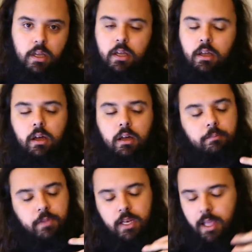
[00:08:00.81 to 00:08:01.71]

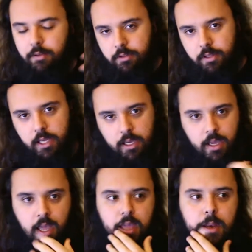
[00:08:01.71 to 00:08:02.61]
and
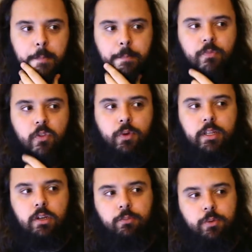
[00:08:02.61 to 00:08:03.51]
everything. And we
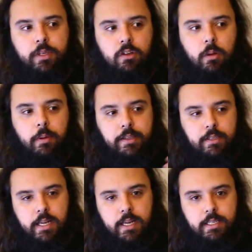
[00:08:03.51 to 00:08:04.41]
ended up doing some
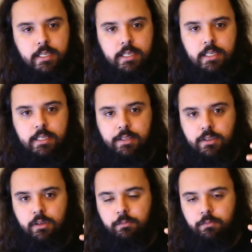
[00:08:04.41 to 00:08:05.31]
exercises and
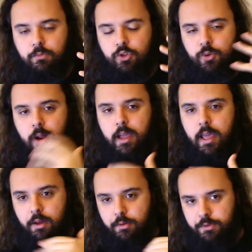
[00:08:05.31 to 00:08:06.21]
some
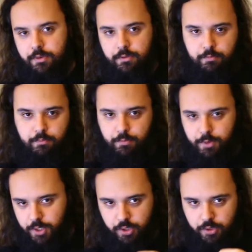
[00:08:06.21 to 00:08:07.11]
tryouts,
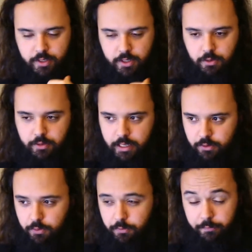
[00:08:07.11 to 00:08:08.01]
positions and all
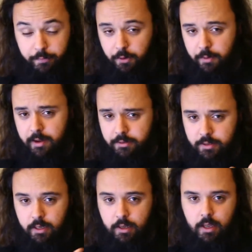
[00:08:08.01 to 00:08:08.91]
that to
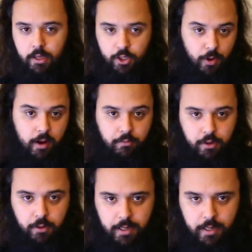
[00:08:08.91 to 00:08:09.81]
try and
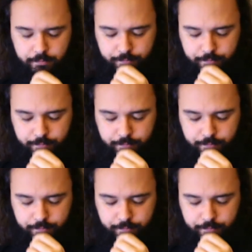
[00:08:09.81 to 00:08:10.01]
figure it out.